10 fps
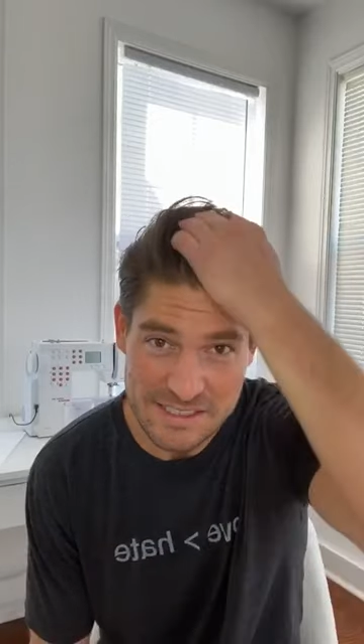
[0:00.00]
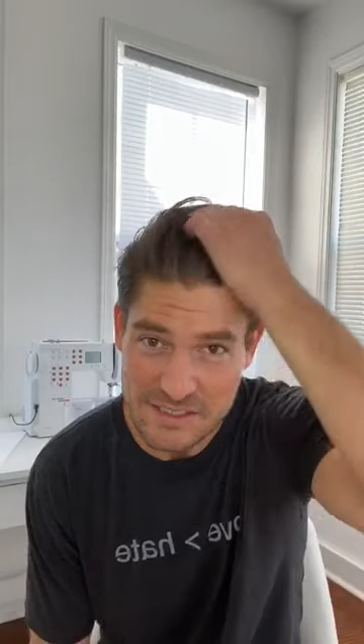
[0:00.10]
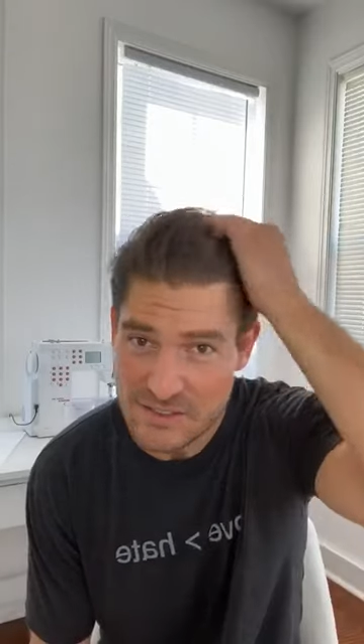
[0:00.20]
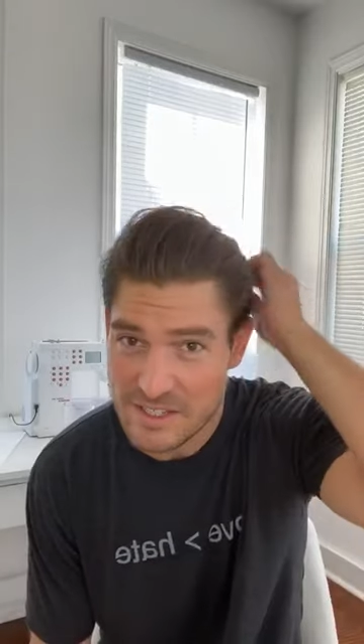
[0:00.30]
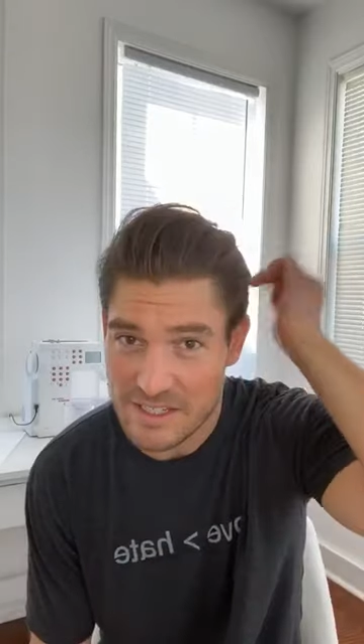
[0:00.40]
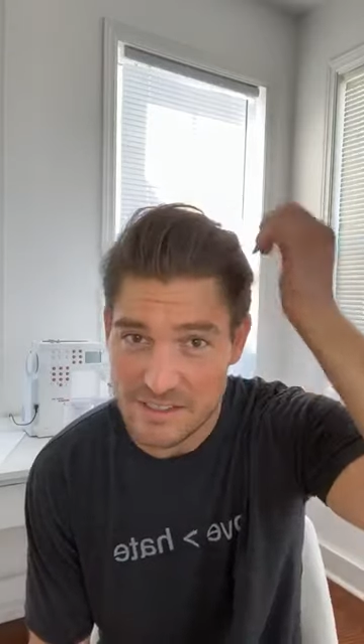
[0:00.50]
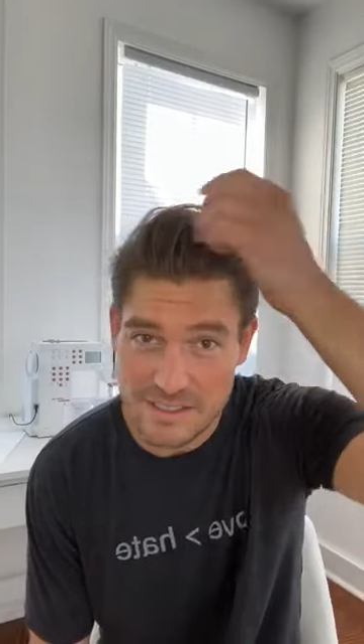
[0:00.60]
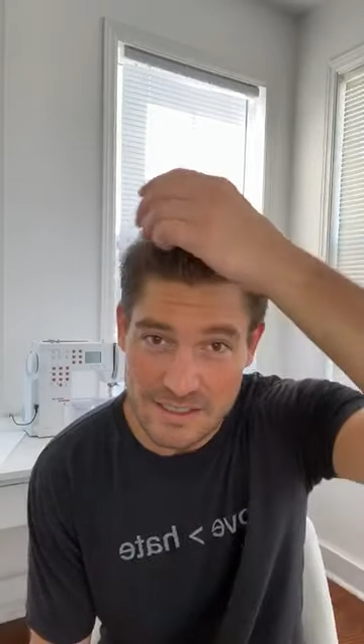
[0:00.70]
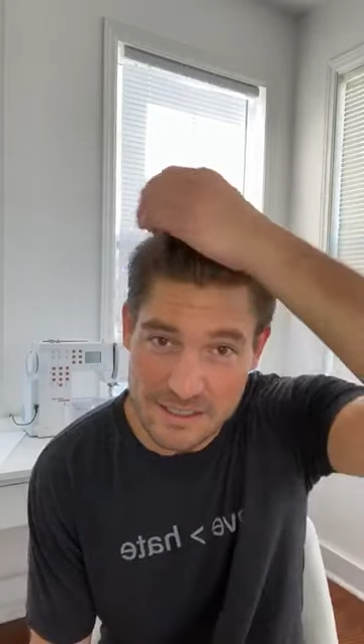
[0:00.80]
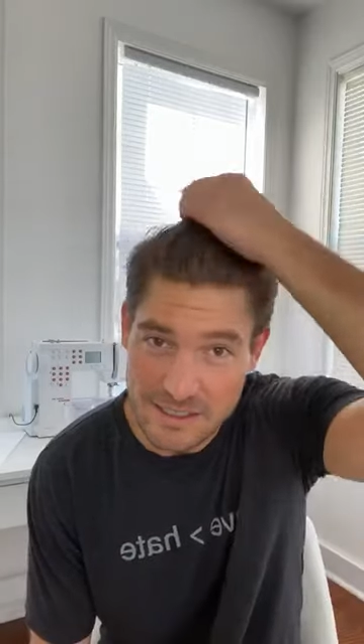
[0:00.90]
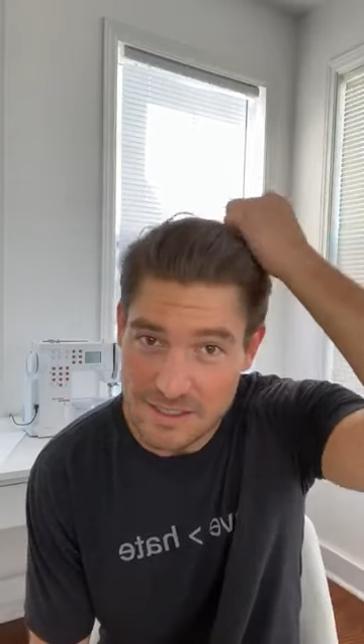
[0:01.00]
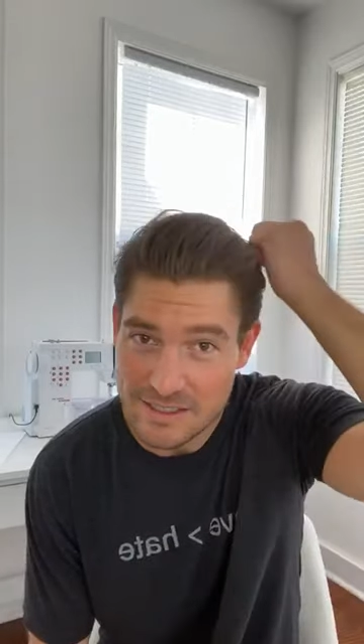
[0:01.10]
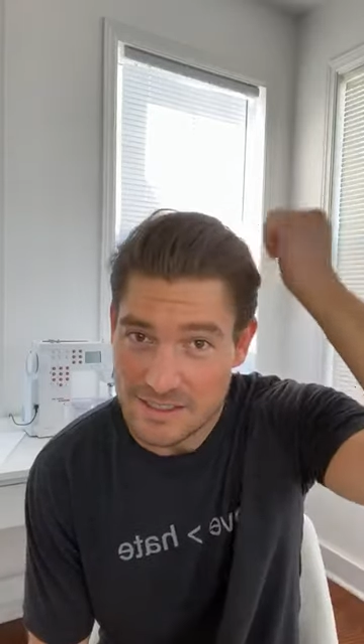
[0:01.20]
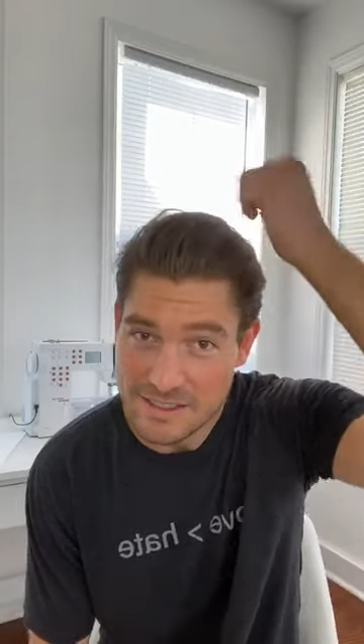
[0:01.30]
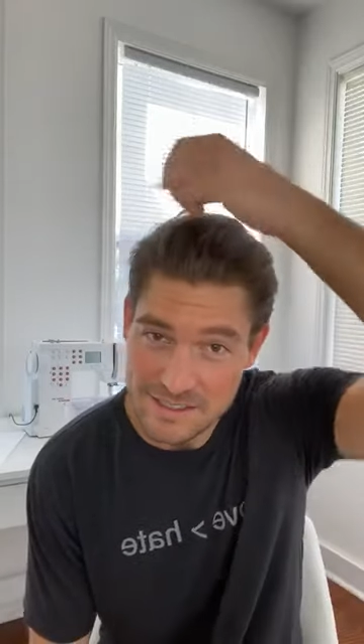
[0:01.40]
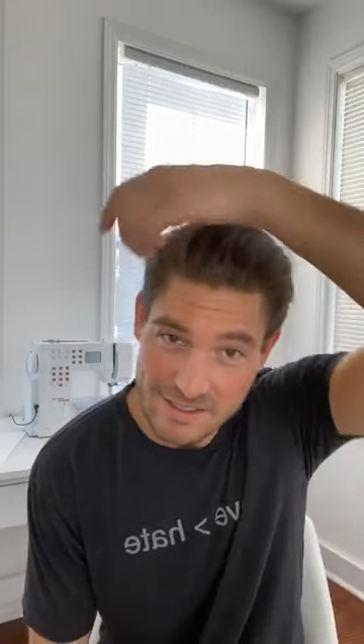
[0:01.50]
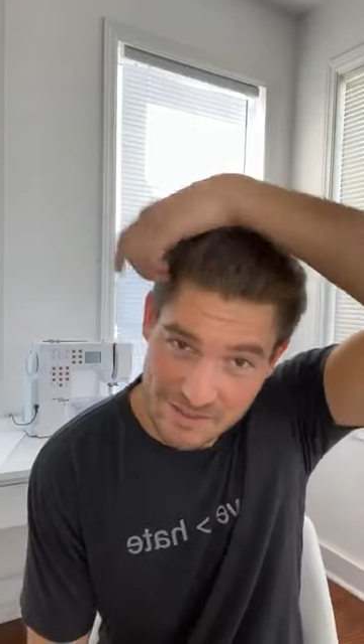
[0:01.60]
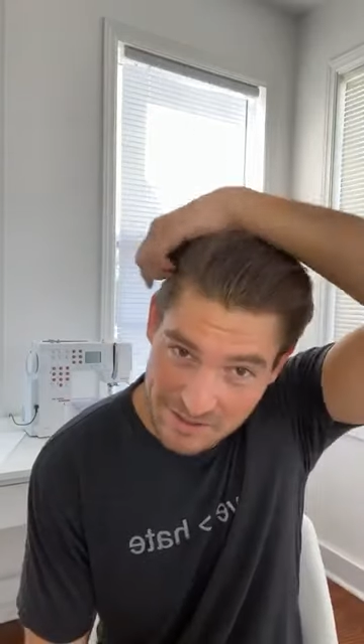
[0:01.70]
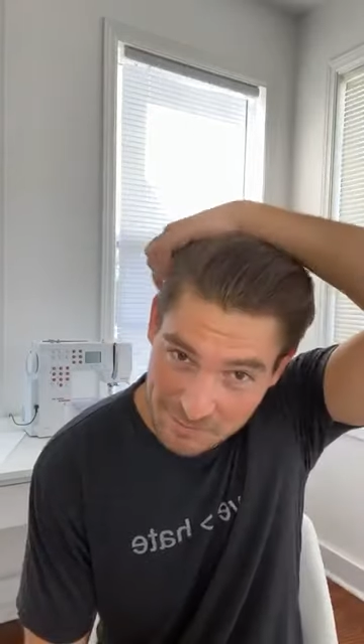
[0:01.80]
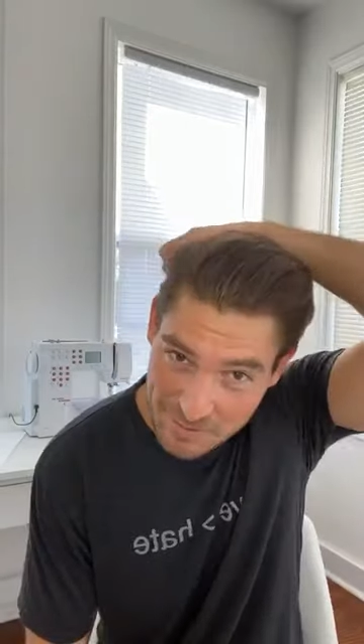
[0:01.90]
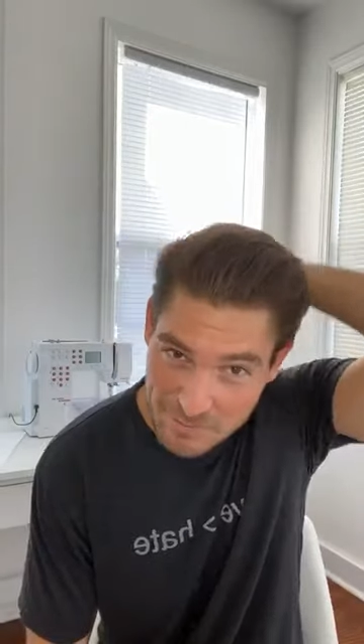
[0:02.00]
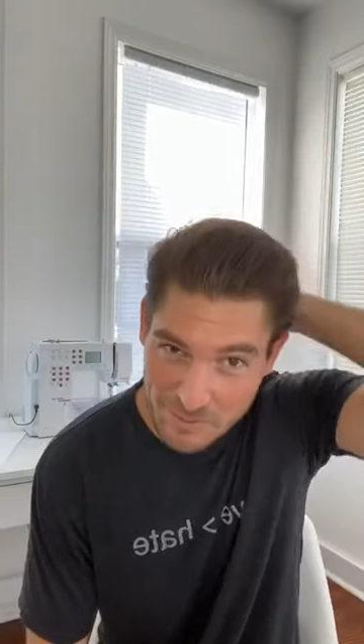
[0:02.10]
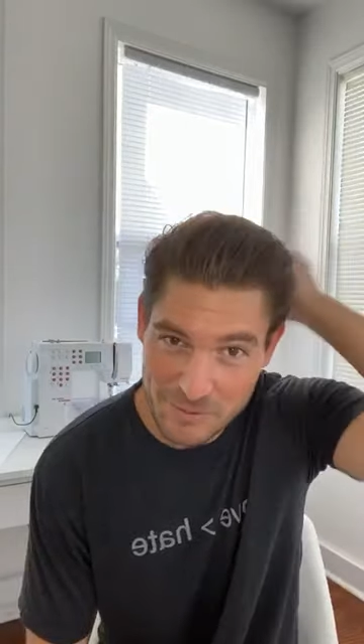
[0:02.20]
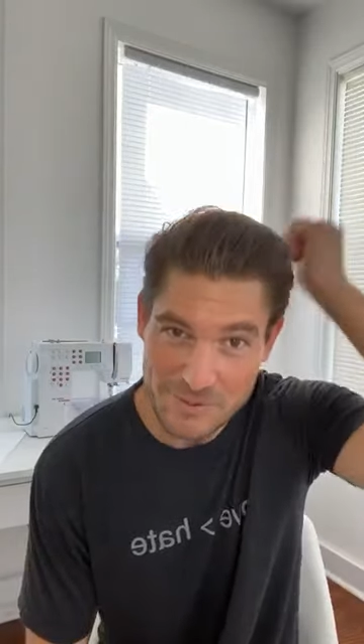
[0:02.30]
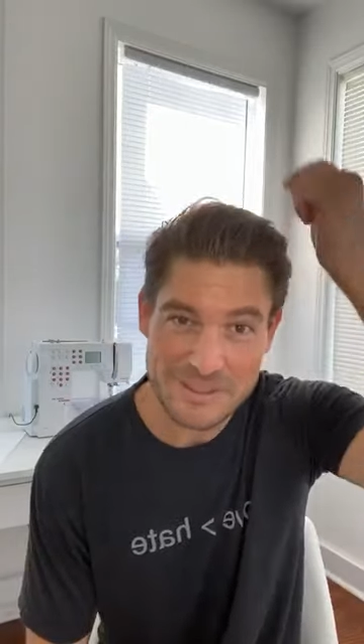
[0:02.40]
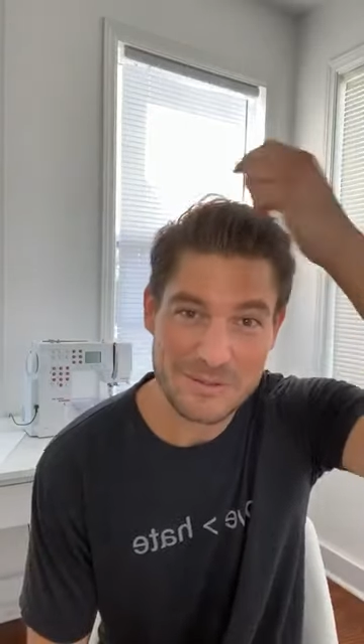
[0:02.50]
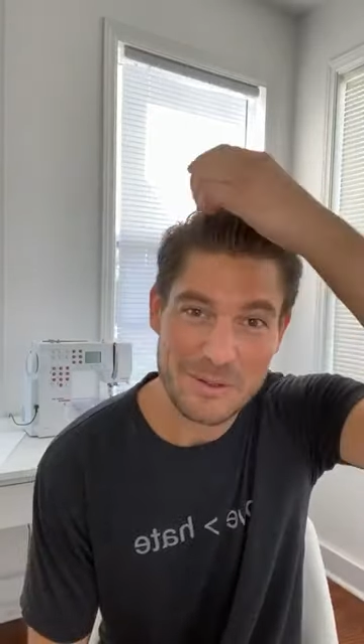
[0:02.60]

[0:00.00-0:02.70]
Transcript: You'd think like, you think people would just